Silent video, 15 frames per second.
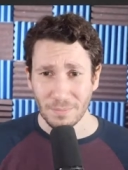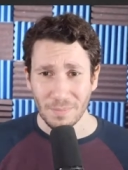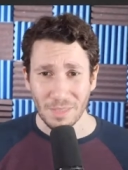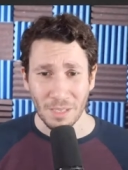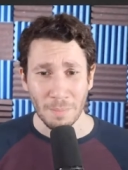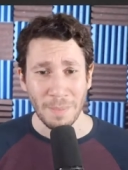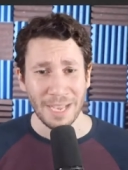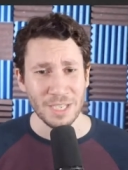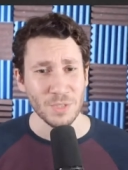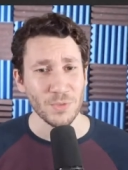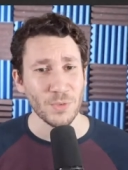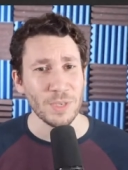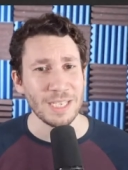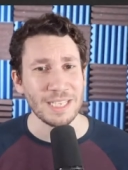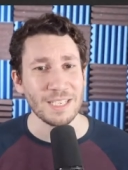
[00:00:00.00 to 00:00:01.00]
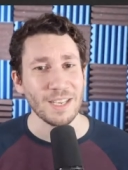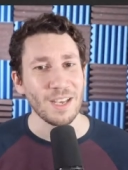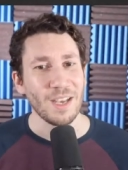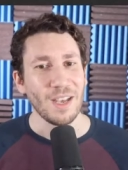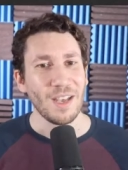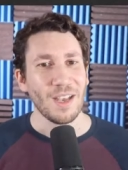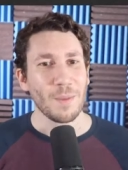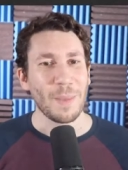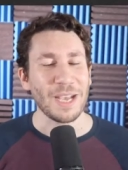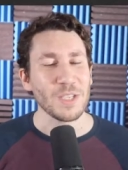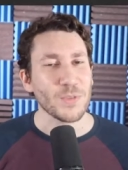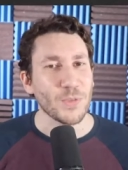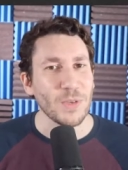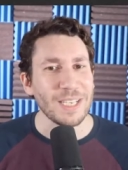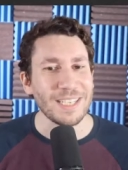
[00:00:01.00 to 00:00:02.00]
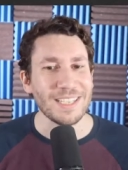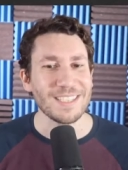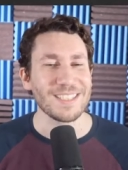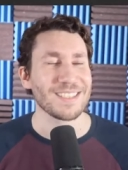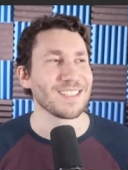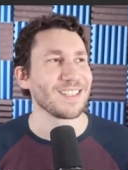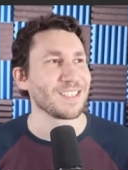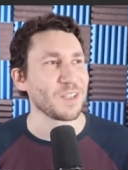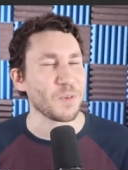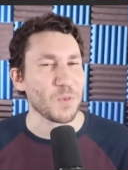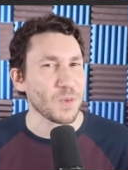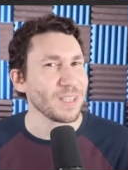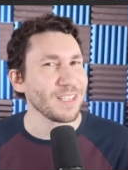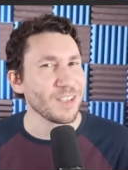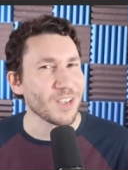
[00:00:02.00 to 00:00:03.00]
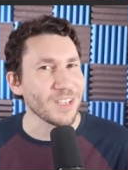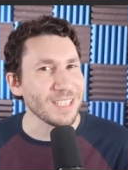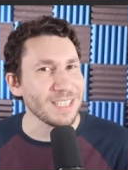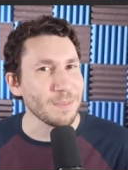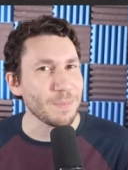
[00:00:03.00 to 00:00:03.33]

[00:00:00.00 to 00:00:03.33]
Max Fried. Max Fried is is like really good,